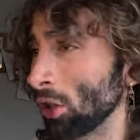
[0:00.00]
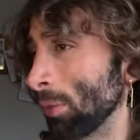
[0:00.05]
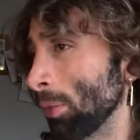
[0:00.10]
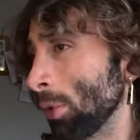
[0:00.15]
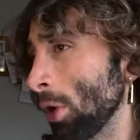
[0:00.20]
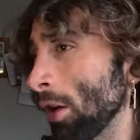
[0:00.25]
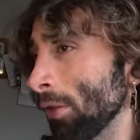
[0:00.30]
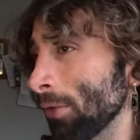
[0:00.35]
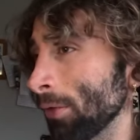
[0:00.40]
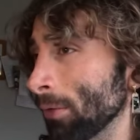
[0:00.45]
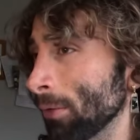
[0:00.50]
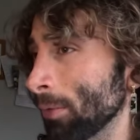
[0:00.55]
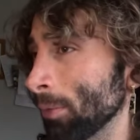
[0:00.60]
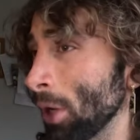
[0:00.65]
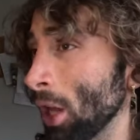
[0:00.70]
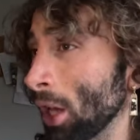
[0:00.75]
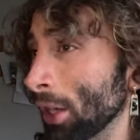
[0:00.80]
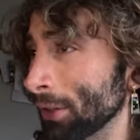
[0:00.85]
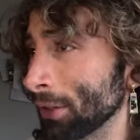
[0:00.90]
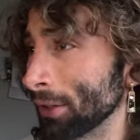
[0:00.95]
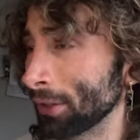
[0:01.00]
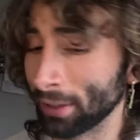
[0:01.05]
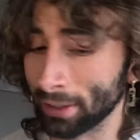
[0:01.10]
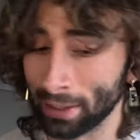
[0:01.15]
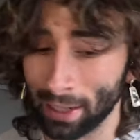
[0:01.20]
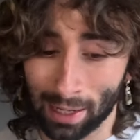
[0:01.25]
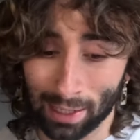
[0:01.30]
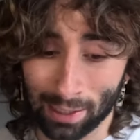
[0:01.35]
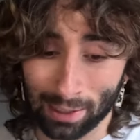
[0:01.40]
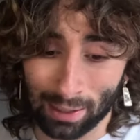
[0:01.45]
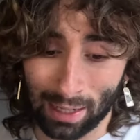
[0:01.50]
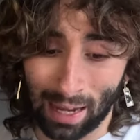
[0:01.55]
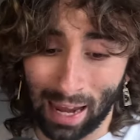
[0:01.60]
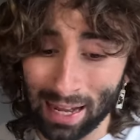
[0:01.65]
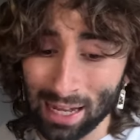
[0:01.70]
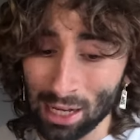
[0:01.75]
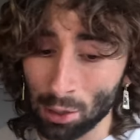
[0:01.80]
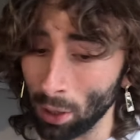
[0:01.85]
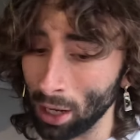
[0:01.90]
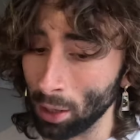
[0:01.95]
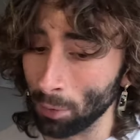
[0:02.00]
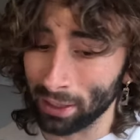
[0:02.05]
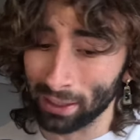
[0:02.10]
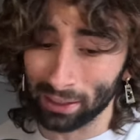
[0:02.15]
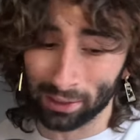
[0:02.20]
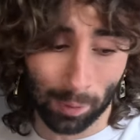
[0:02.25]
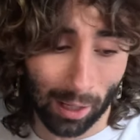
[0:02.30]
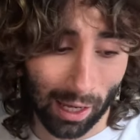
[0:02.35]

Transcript: on the path of blood to get anywhere with his